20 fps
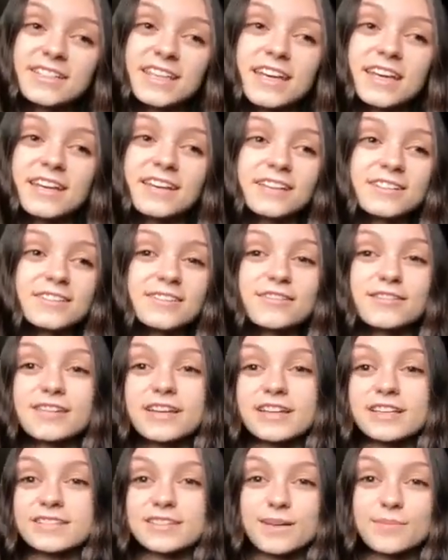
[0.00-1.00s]
things or
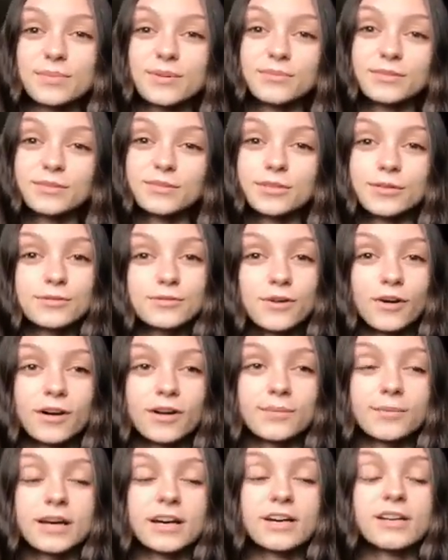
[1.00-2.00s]
things that people don't
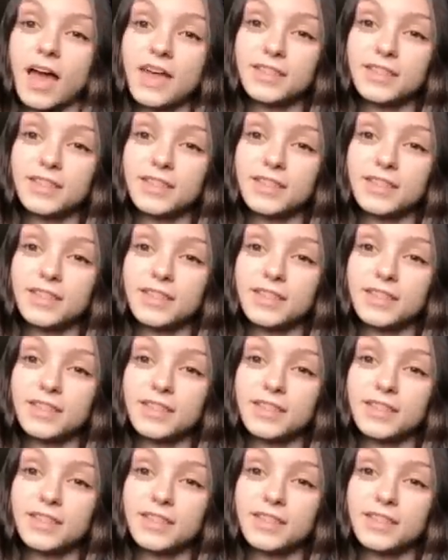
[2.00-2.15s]
talk about.